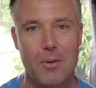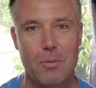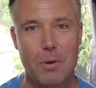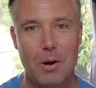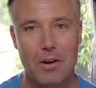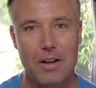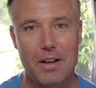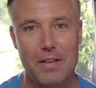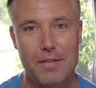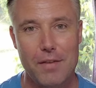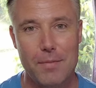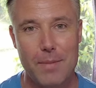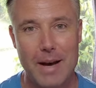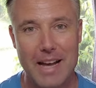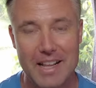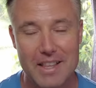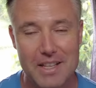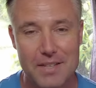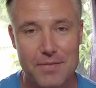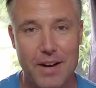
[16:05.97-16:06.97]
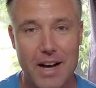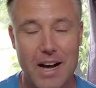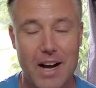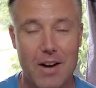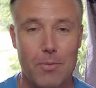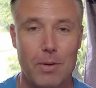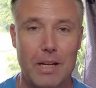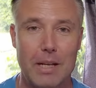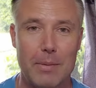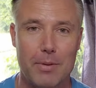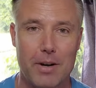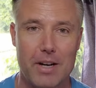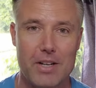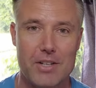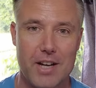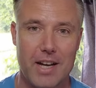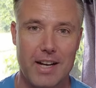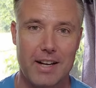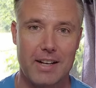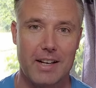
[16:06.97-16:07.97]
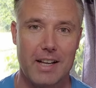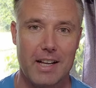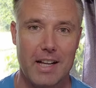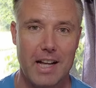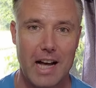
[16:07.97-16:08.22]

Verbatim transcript: Well, if you've made it this far, I really appreciate it.